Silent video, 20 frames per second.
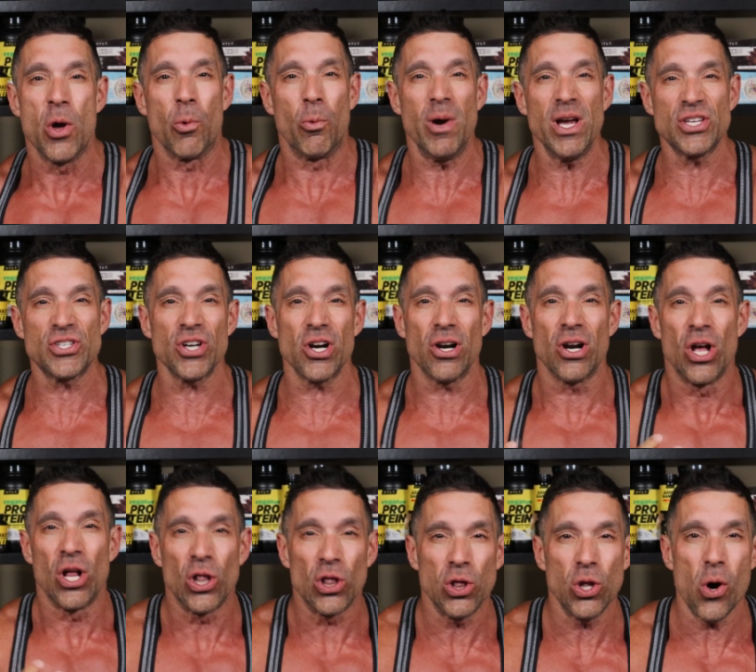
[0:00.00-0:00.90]
which
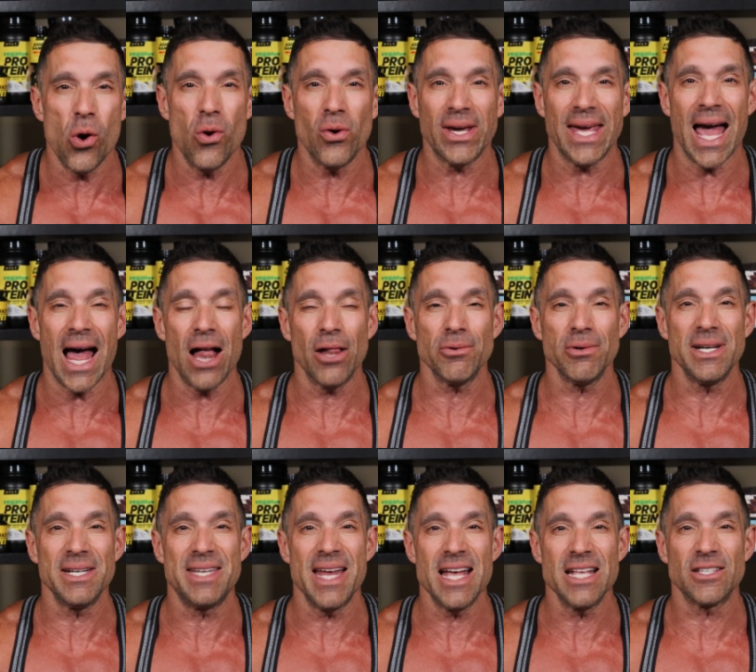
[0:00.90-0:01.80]
are low
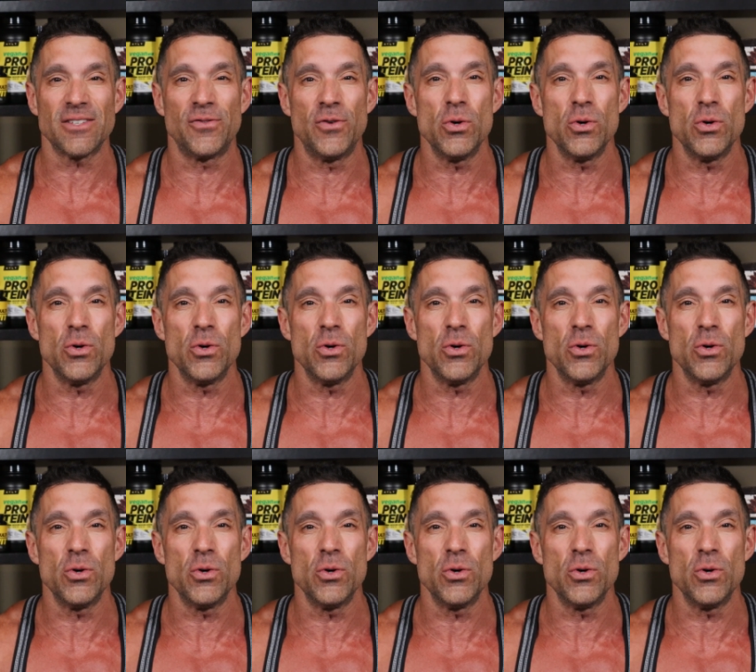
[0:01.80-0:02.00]
calorie dense